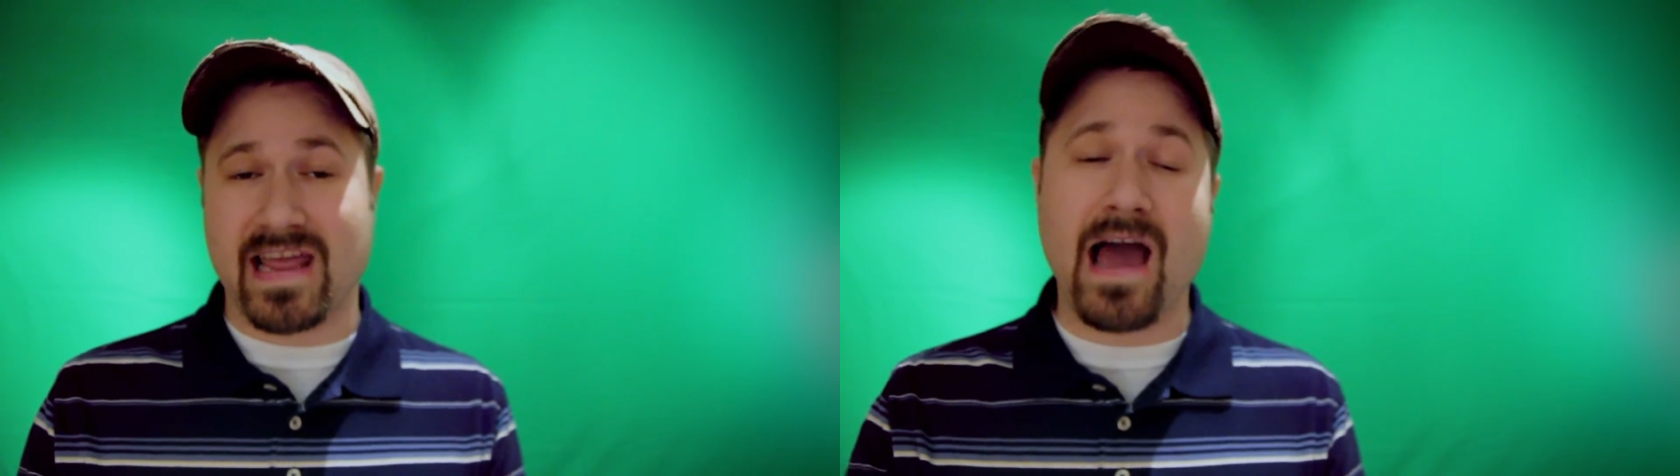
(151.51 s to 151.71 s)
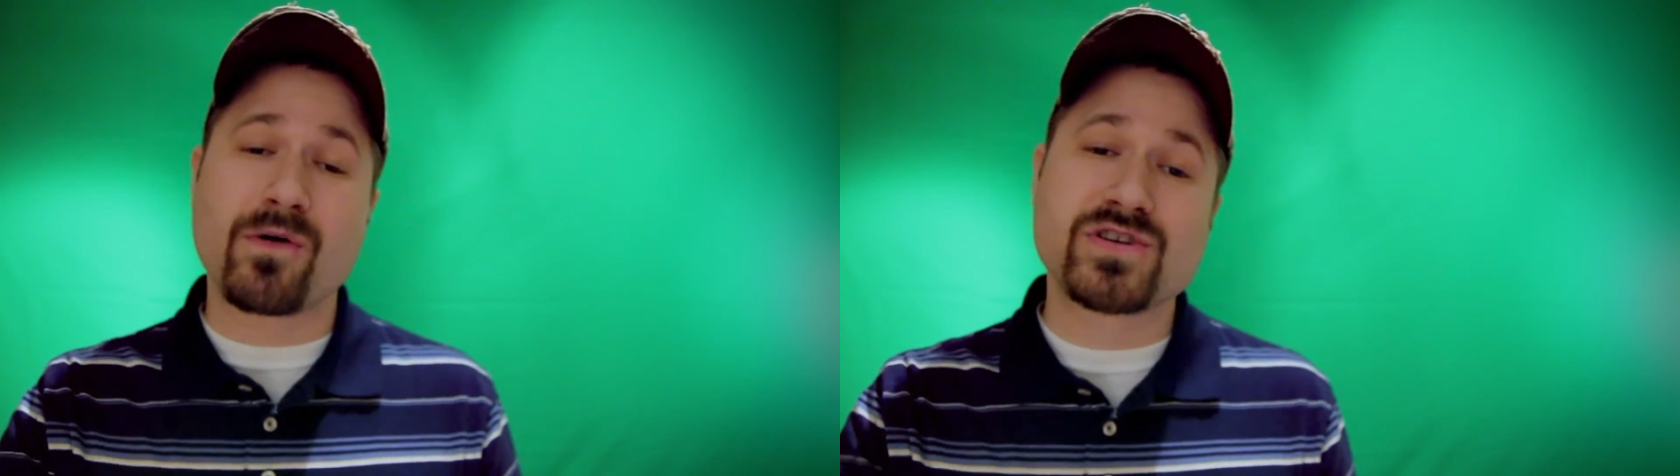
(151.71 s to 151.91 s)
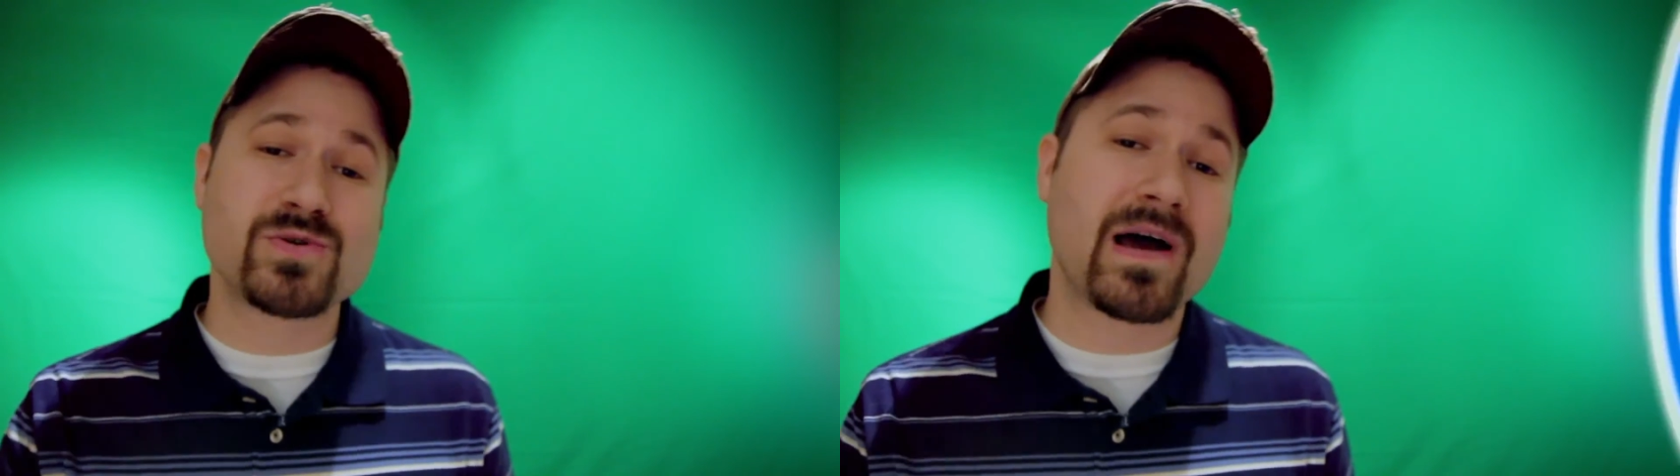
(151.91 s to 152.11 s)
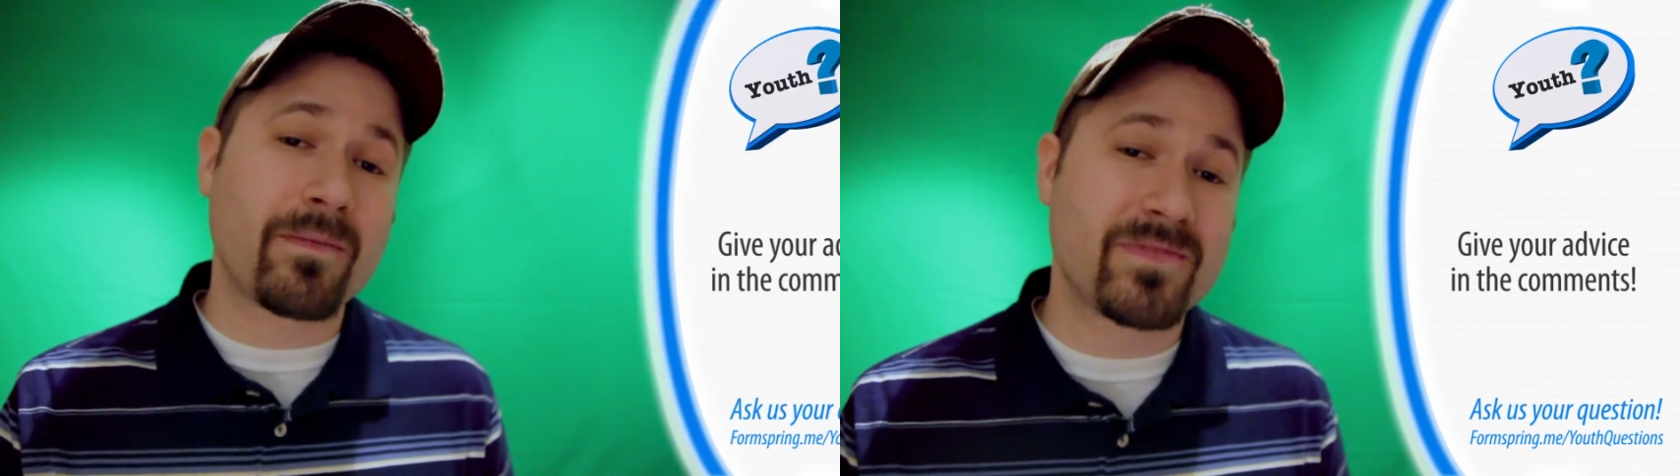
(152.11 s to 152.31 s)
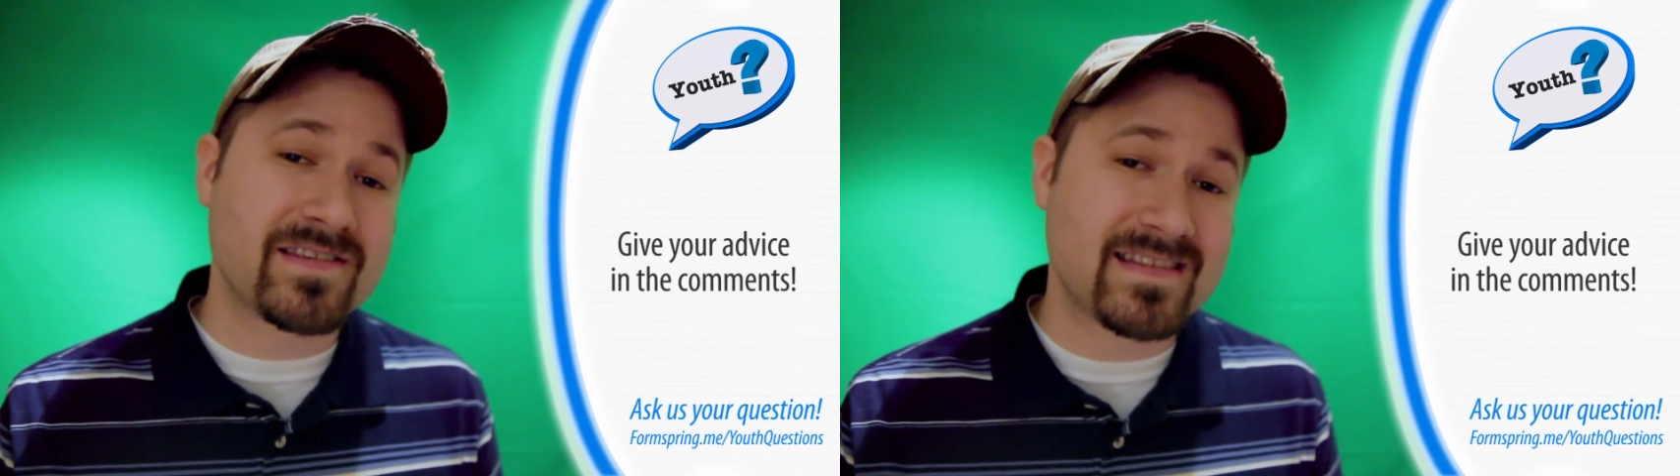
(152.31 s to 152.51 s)
How would you
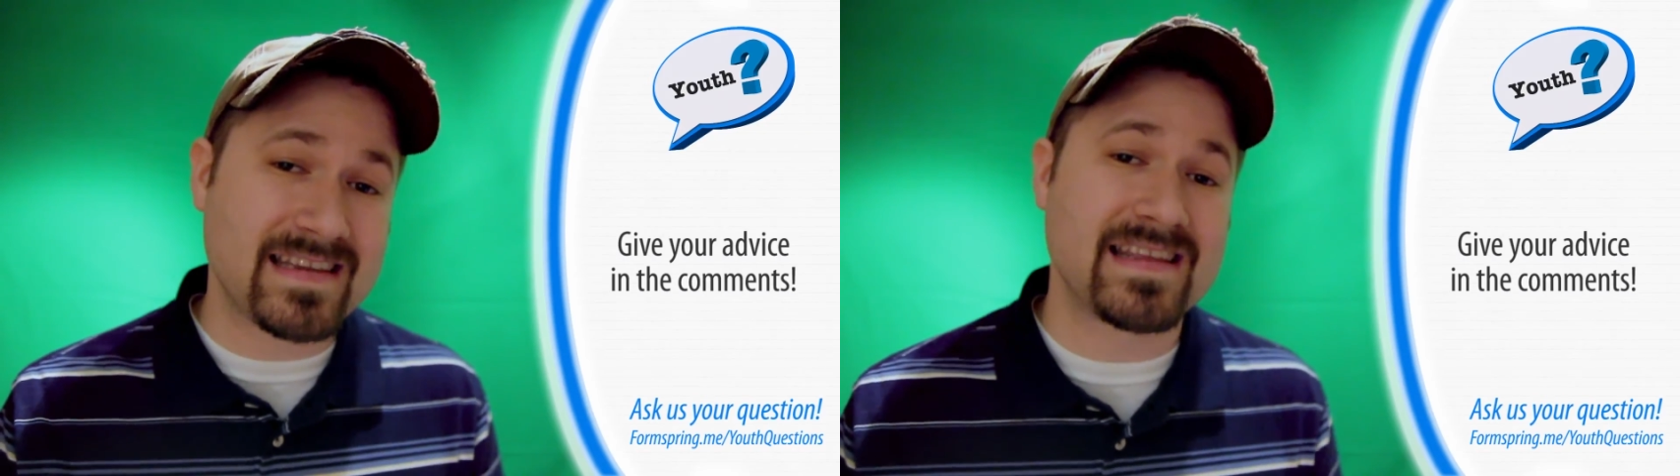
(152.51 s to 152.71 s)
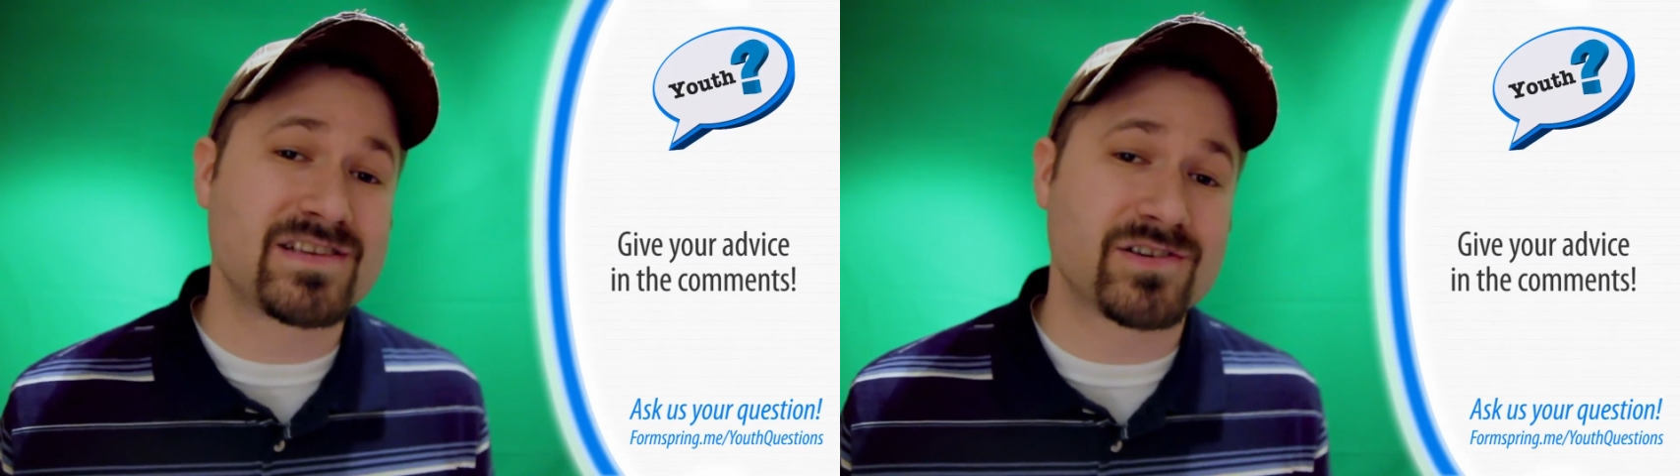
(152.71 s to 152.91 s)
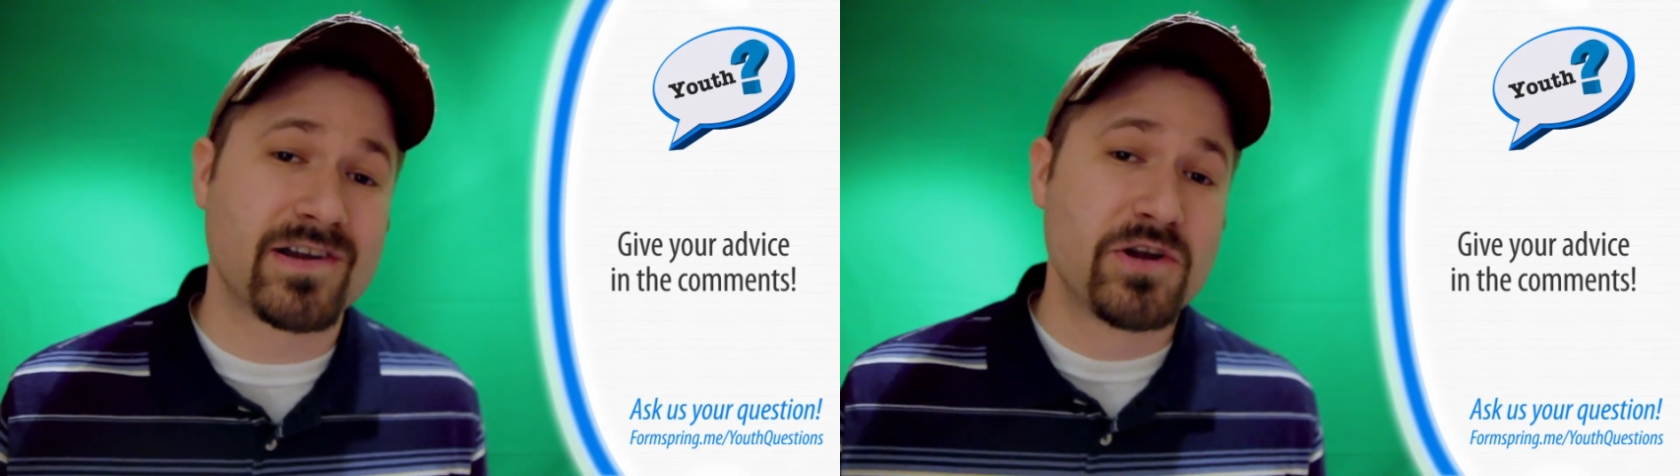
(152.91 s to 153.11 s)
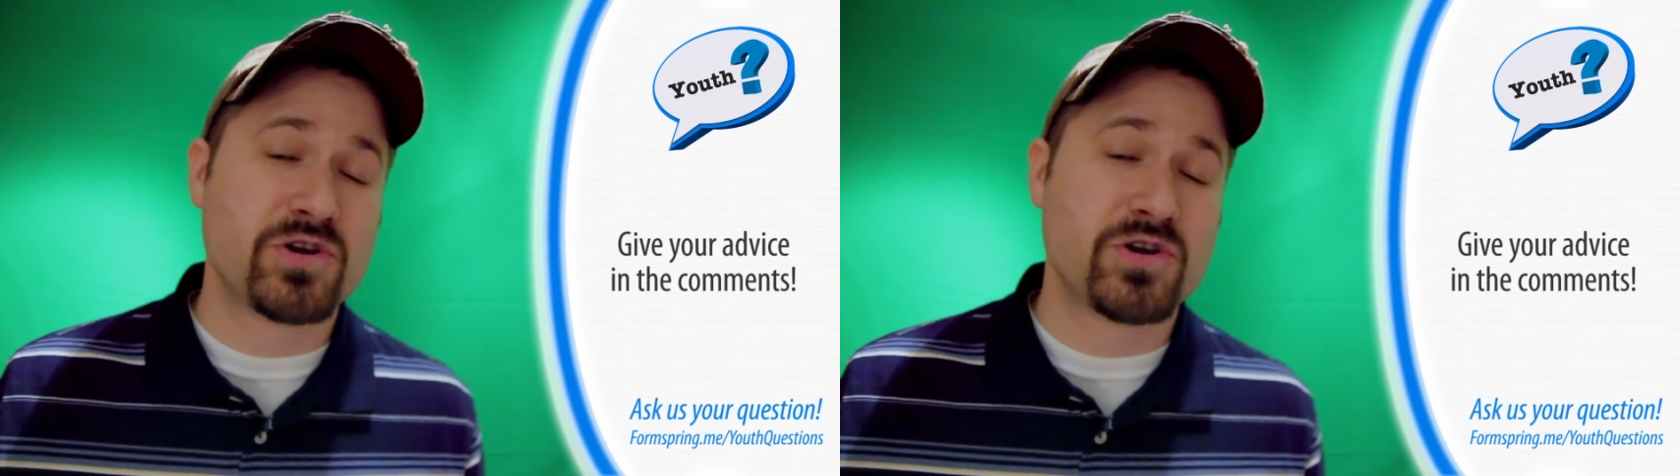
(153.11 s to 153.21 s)
help this teenager